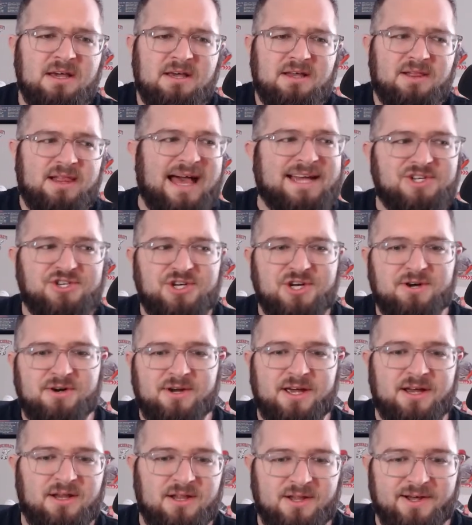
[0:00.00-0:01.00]
last year,
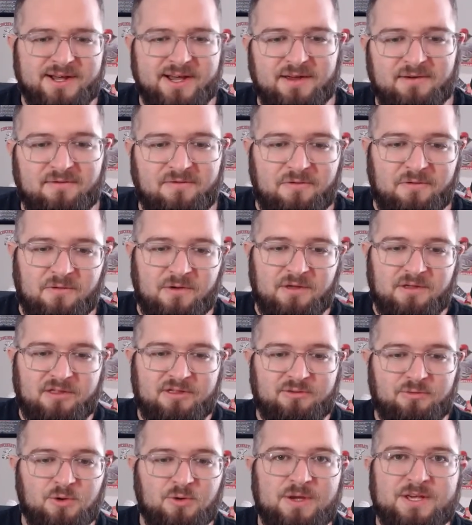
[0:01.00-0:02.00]
kind of looking
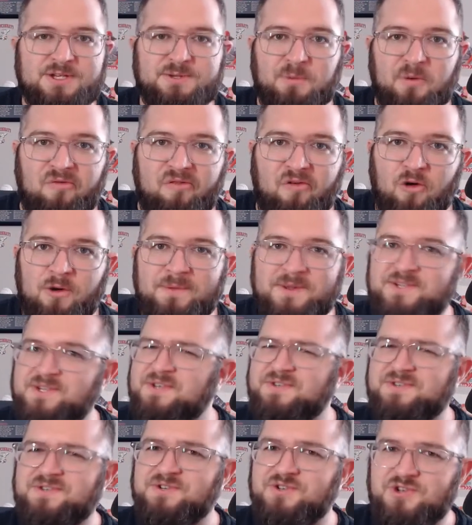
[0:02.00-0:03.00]
through his
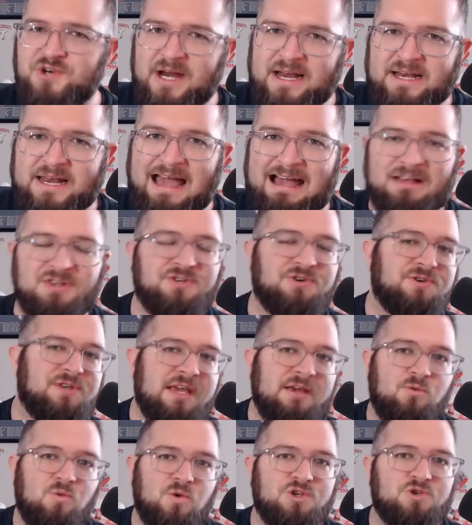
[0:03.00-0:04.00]
performances and trying to
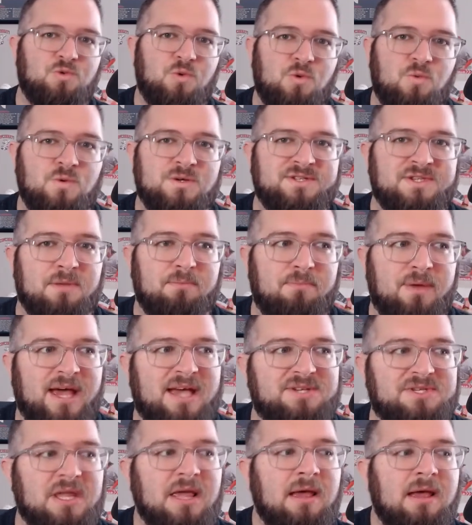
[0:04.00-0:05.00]
ascertain which one was the
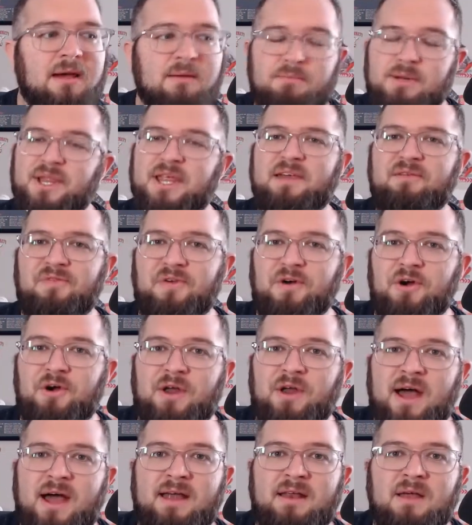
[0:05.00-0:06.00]
best, believe it or
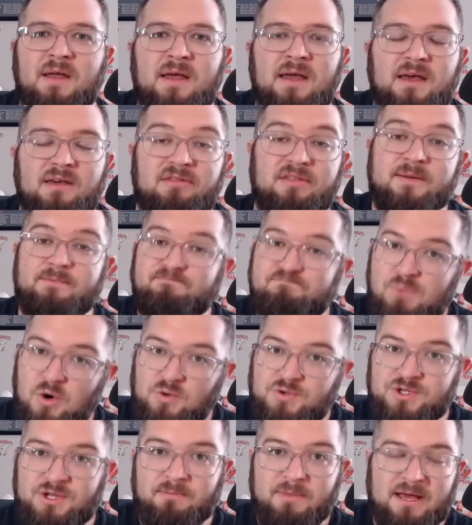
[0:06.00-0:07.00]
not, the
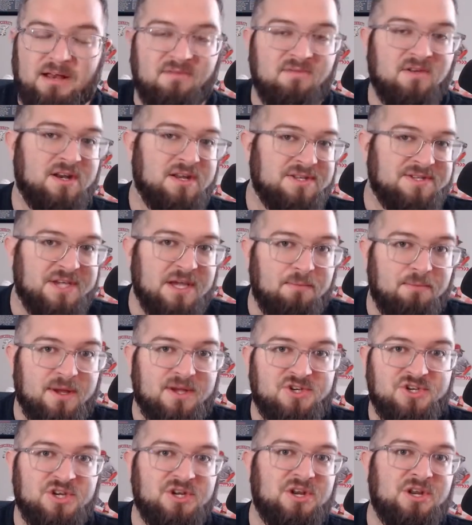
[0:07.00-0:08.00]
most amount of innings he
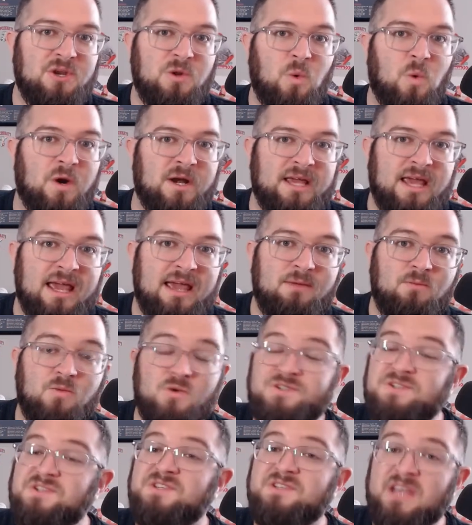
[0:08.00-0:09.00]
pitched in any one game
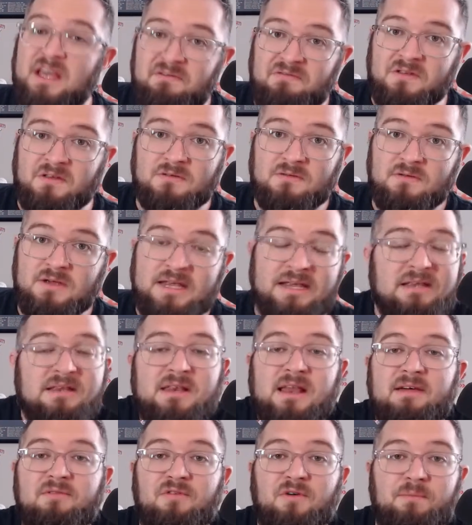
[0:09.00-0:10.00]
was seven. He
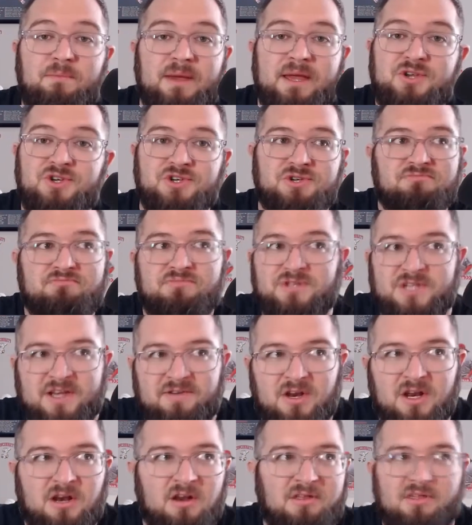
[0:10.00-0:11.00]
never pitched
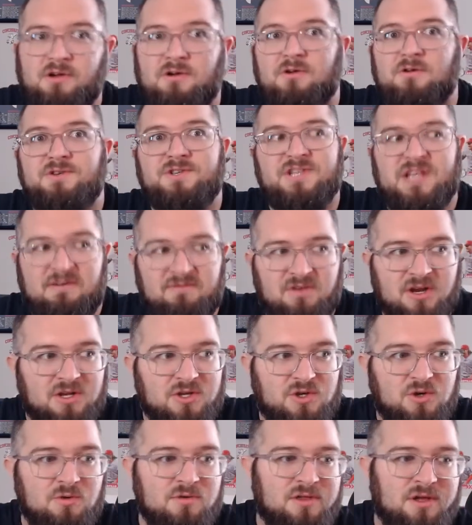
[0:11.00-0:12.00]
seven and a third, seven and
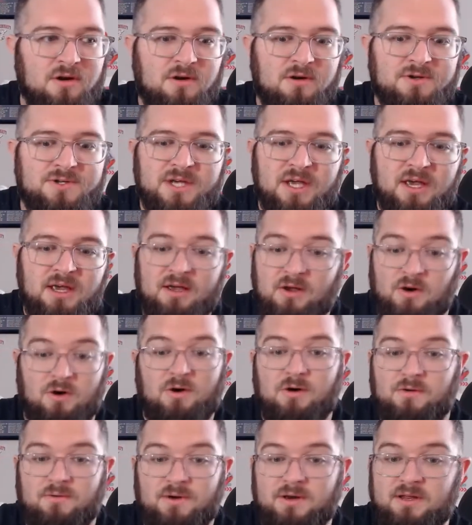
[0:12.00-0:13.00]
two thirds,
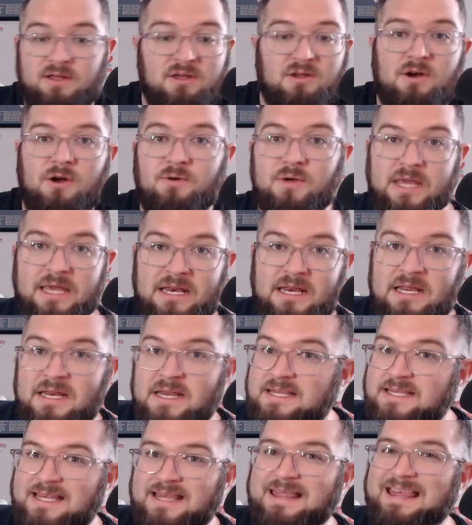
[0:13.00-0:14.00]
or, you know, getting
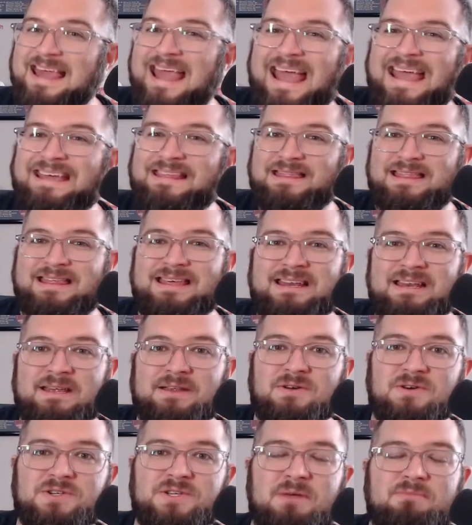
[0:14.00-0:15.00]
into the eighth
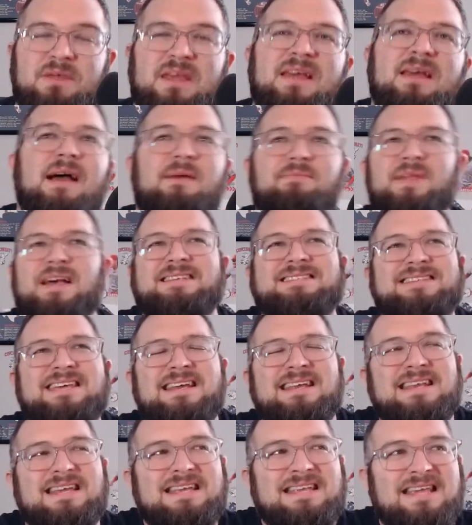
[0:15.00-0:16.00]
inning or something. I'm not
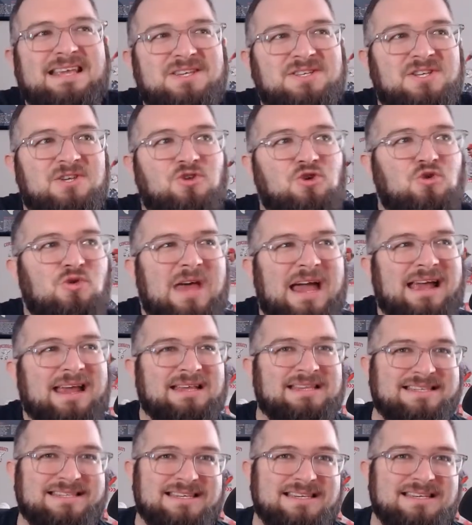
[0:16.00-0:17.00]
saying he needs to do that
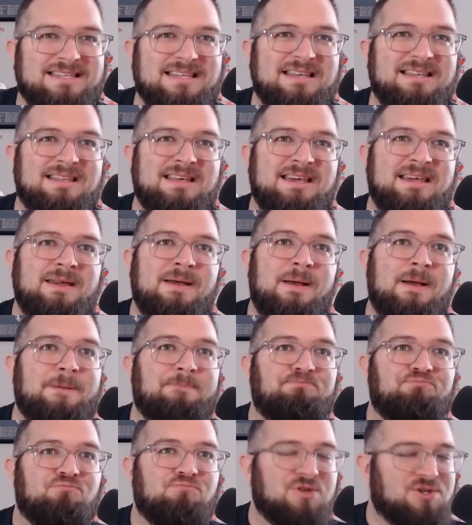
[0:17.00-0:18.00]
consistently.
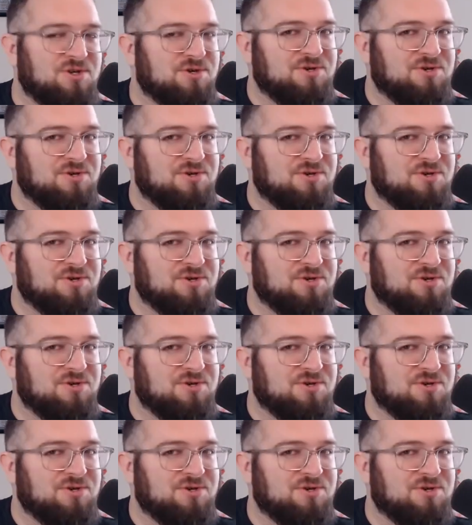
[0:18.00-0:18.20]
But your